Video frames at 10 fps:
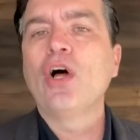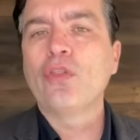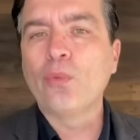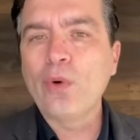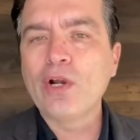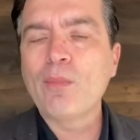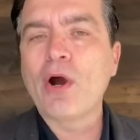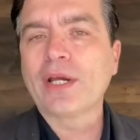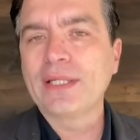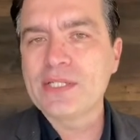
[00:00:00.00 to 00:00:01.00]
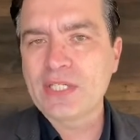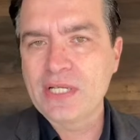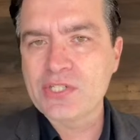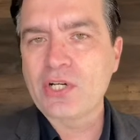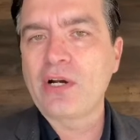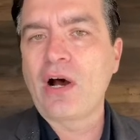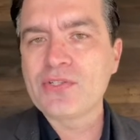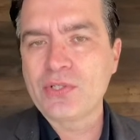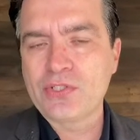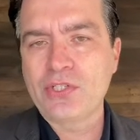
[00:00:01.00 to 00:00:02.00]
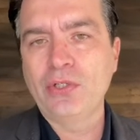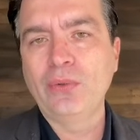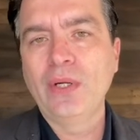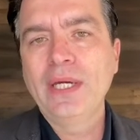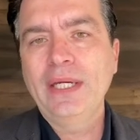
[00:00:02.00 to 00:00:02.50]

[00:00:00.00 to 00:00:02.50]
the rental market is gonna start also to